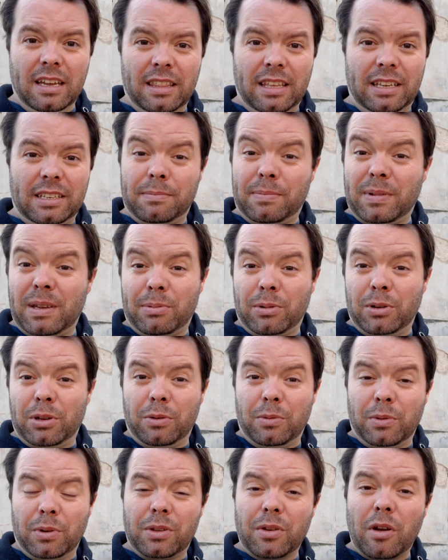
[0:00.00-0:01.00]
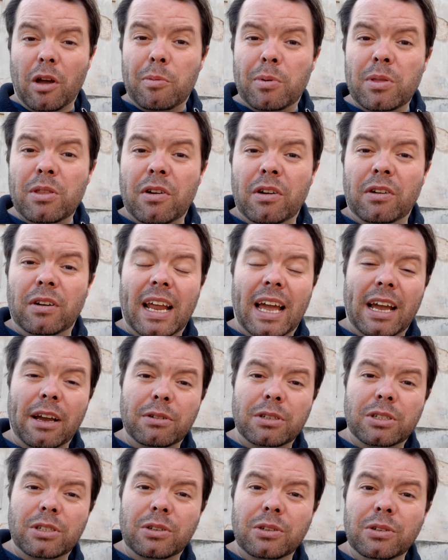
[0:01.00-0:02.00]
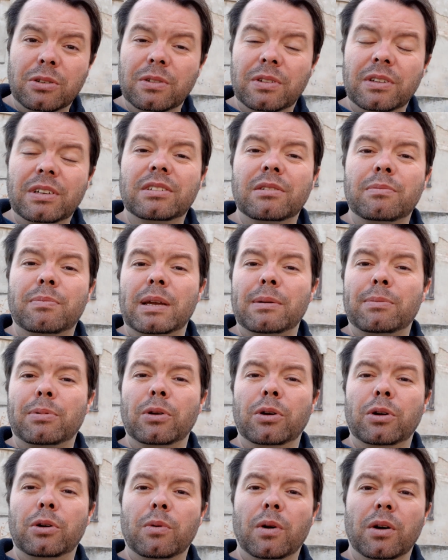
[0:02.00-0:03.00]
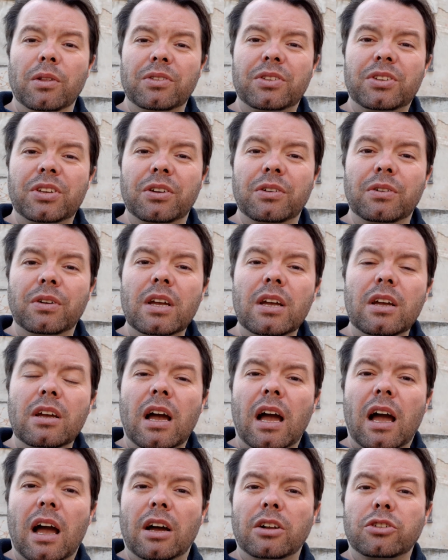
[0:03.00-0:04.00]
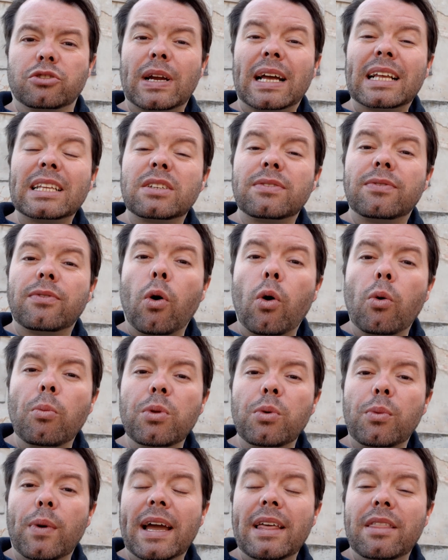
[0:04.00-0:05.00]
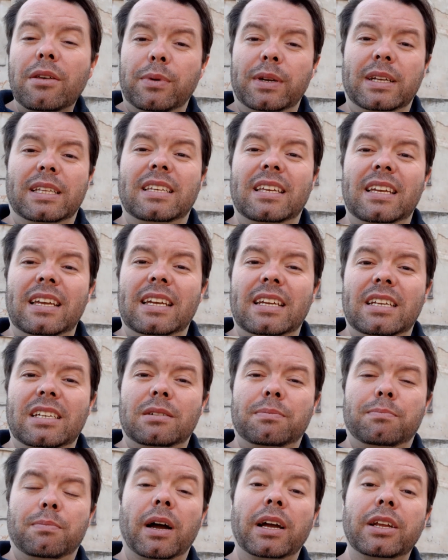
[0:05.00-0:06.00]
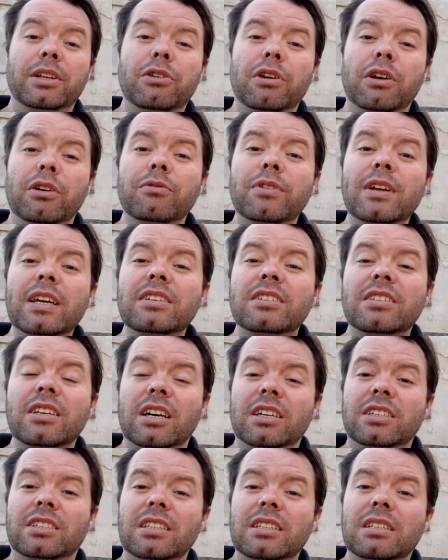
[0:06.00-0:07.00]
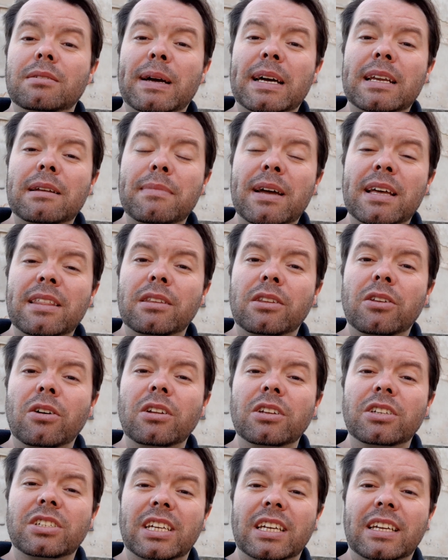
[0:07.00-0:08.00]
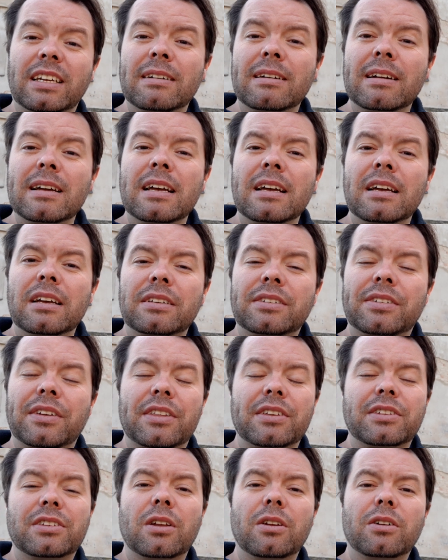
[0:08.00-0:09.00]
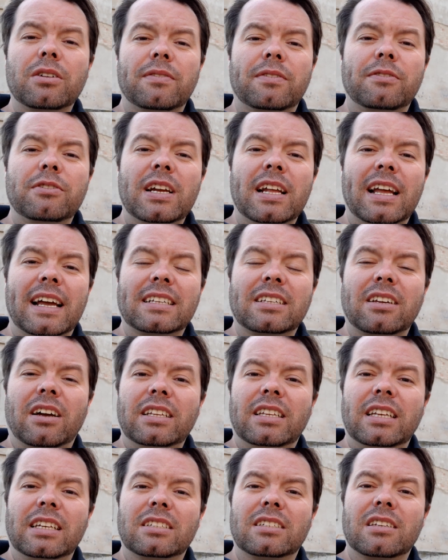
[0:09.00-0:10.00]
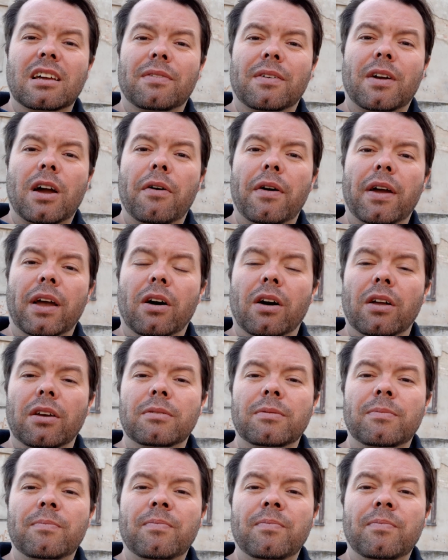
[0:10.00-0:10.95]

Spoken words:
These are people who want to open their own language school. These are people who want to transform the way that we teach by doing research into better methodology. So there's a lot of really exciting stuff going on.